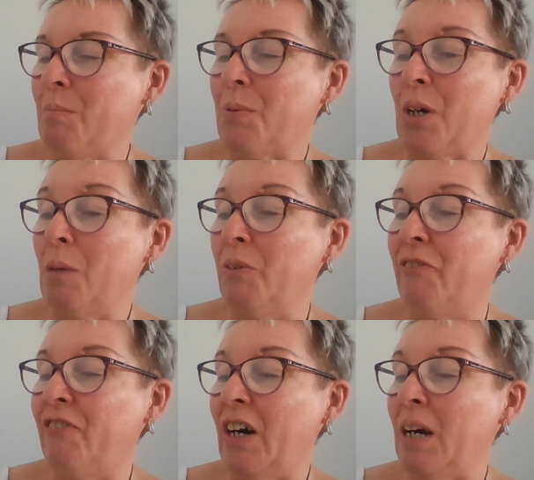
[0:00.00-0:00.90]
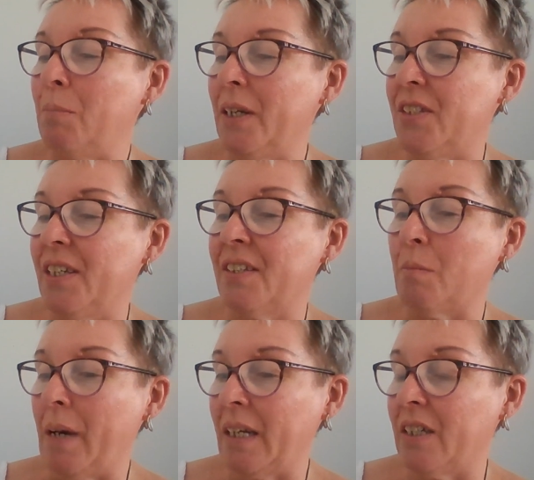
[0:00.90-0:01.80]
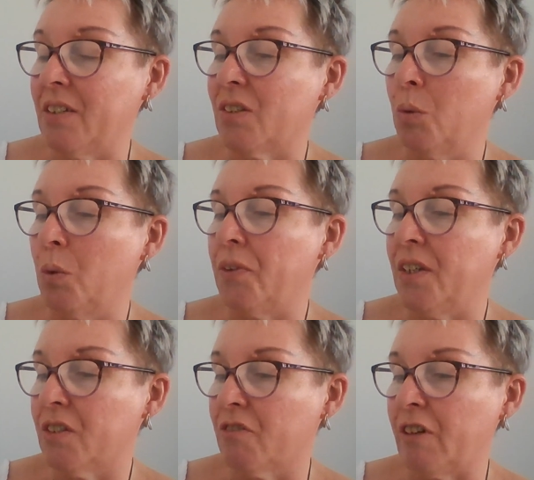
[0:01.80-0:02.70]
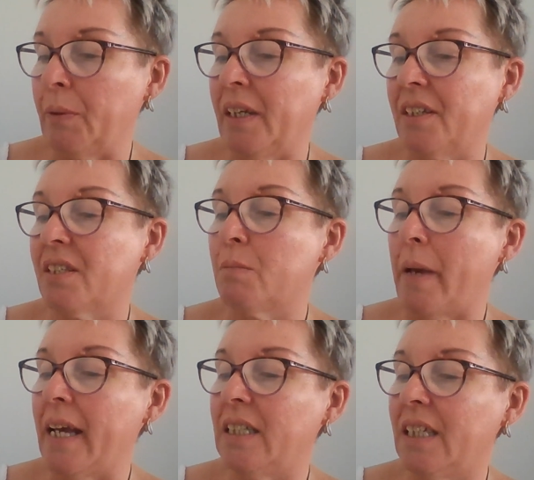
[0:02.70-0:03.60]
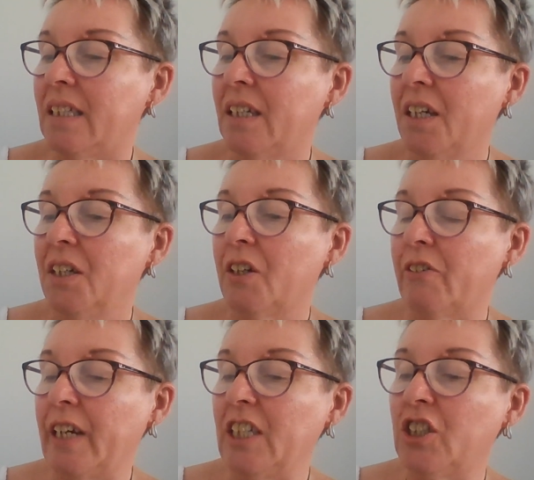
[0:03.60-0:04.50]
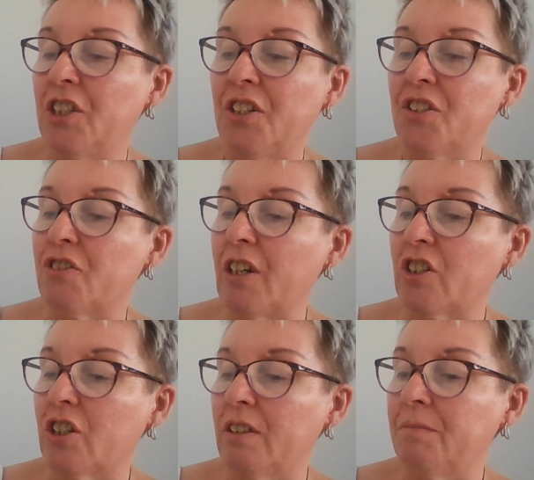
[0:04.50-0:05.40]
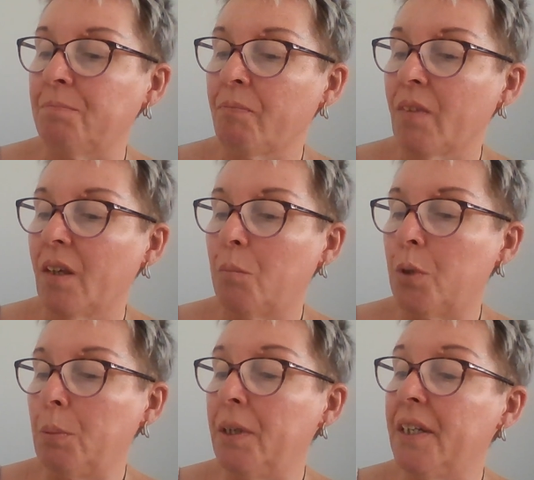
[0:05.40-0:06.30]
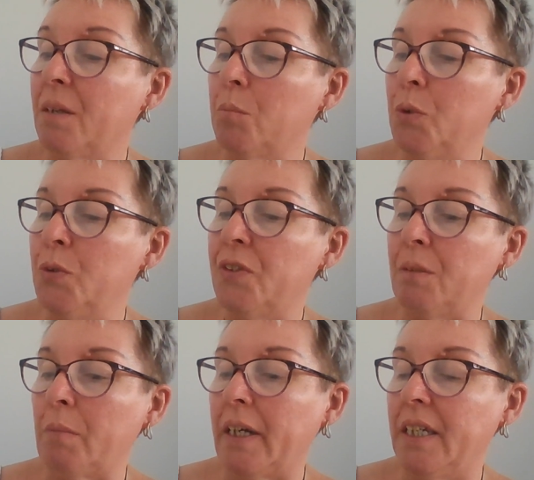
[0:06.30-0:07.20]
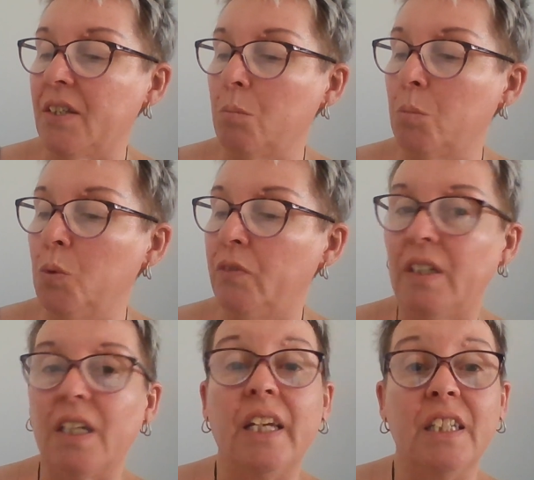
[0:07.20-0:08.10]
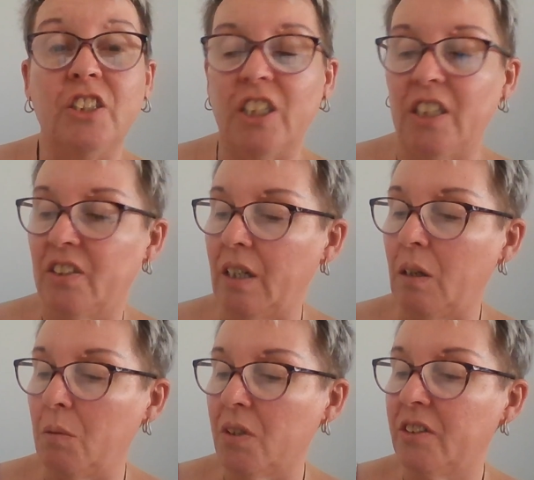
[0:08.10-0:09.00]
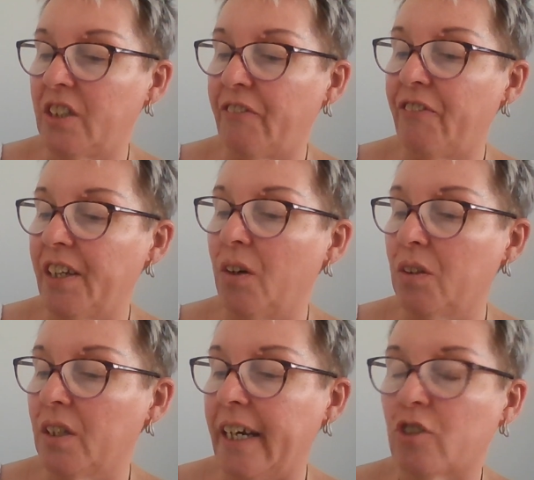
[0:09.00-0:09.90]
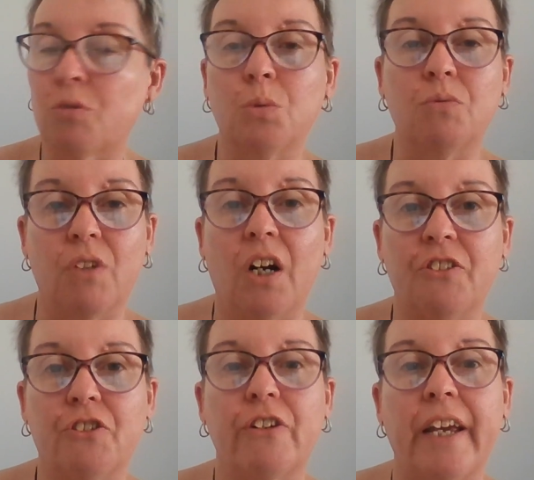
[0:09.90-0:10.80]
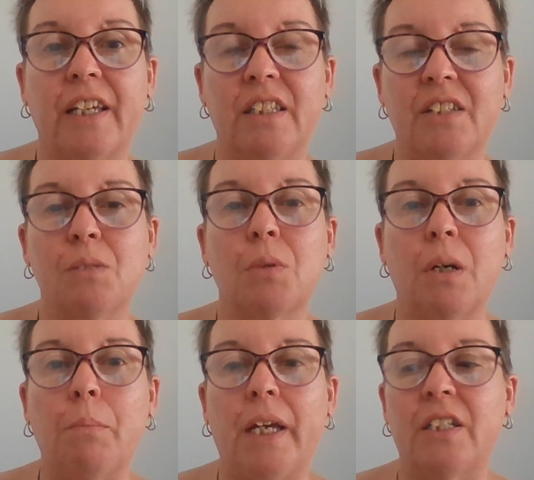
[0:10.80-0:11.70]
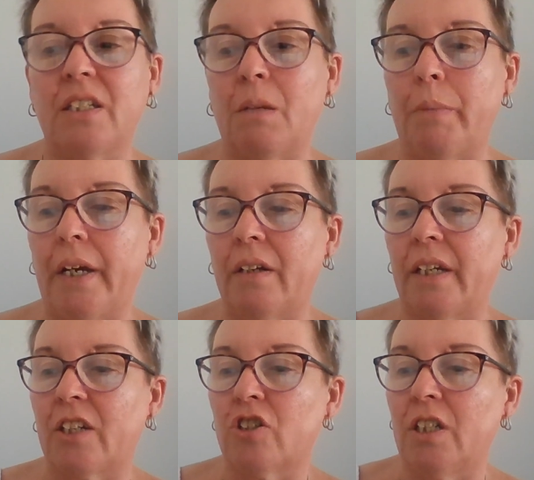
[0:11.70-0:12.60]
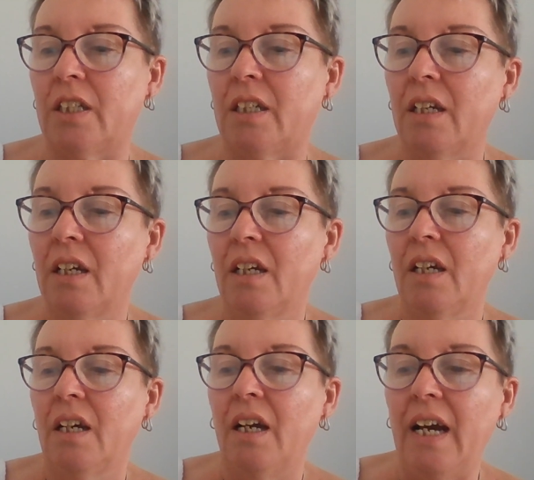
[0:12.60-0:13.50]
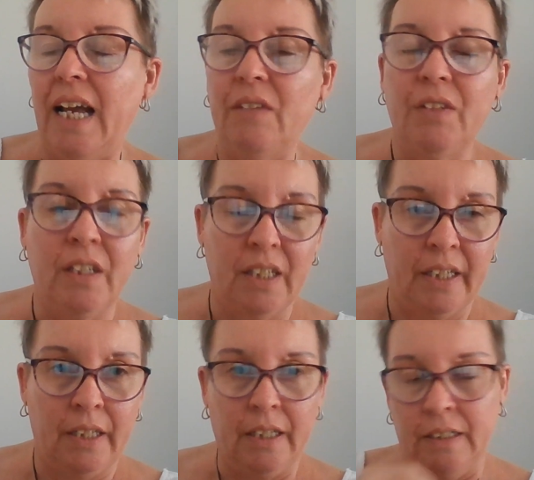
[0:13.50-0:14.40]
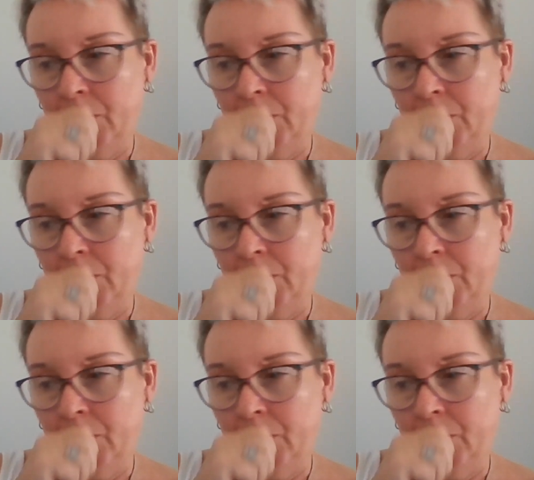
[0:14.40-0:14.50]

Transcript: Primal fire, blessings, abundance, all things growing and expanding, creation, destruction, property that moves, and money as a moving energy. So I was definitely on the actual right track, and that's what I meant about actually having a